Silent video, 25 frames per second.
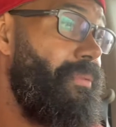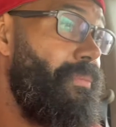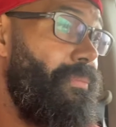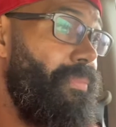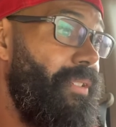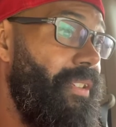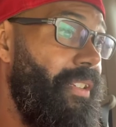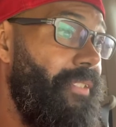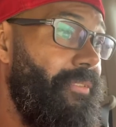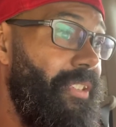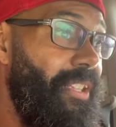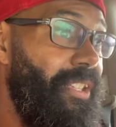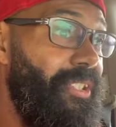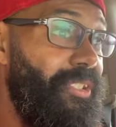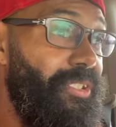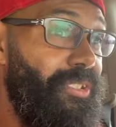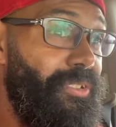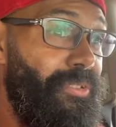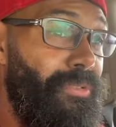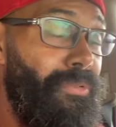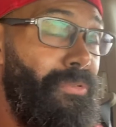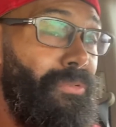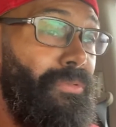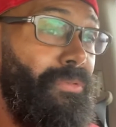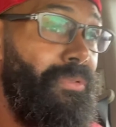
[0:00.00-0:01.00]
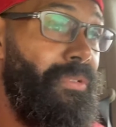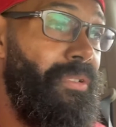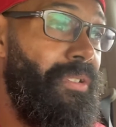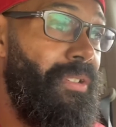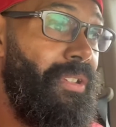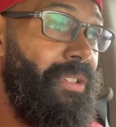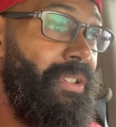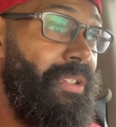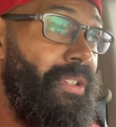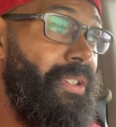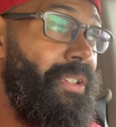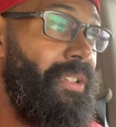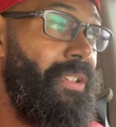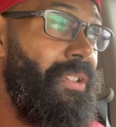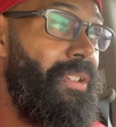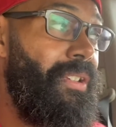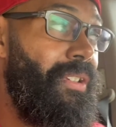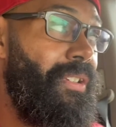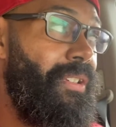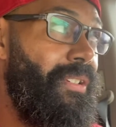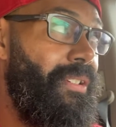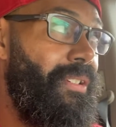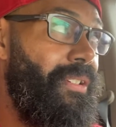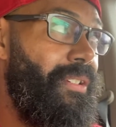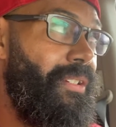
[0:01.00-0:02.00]
But if they do,
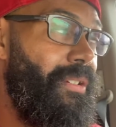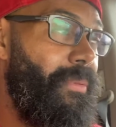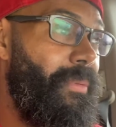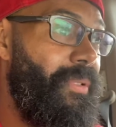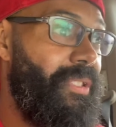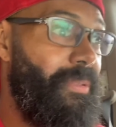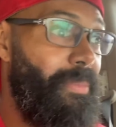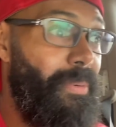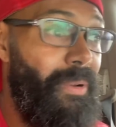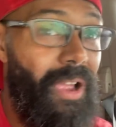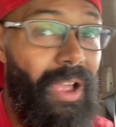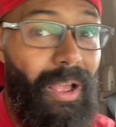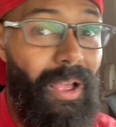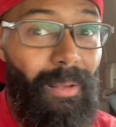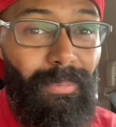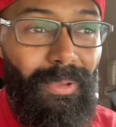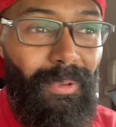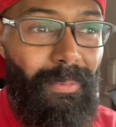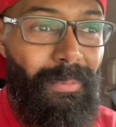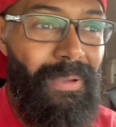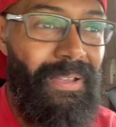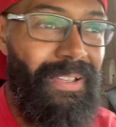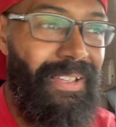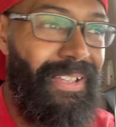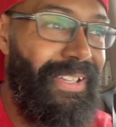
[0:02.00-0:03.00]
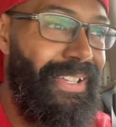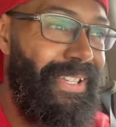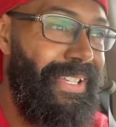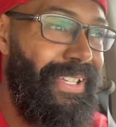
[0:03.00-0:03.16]
it's a problem.